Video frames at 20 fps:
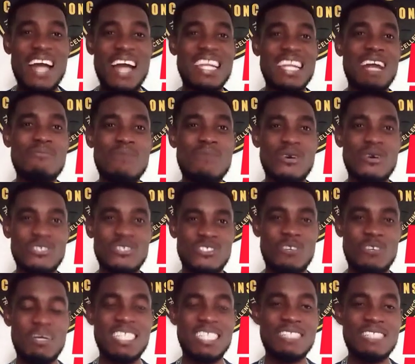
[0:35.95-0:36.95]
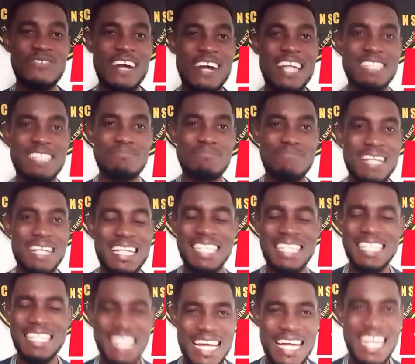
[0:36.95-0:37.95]
final boss stop as far as
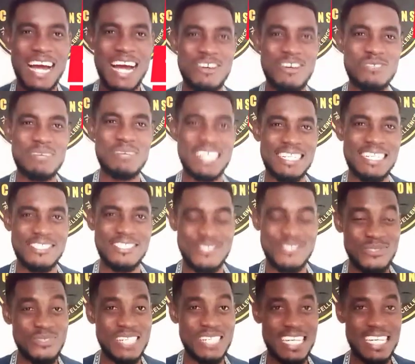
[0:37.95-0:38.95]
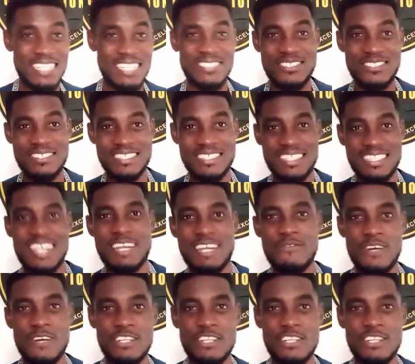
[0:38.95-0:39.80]
learning how to make a suit is concerned.